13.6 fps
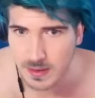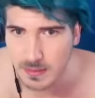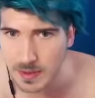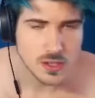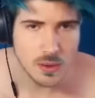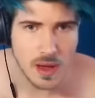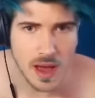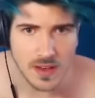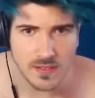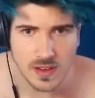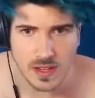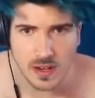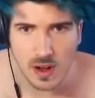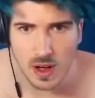it. So
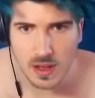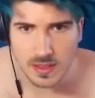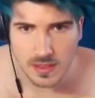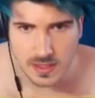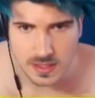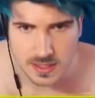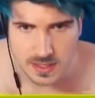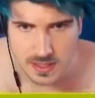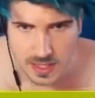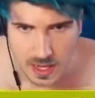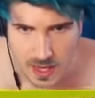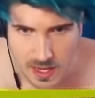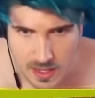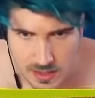having it on this
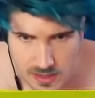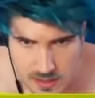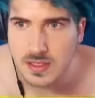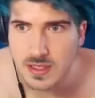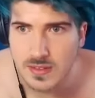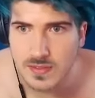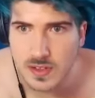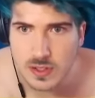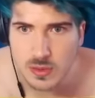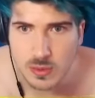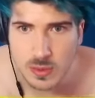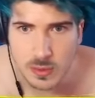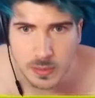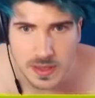date, the first
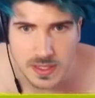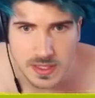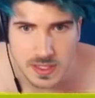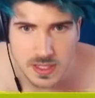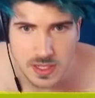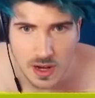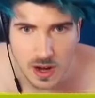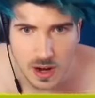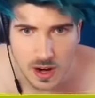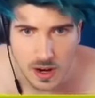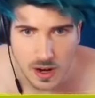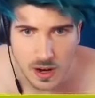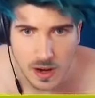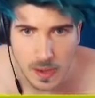one would be the
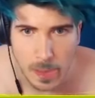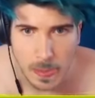star.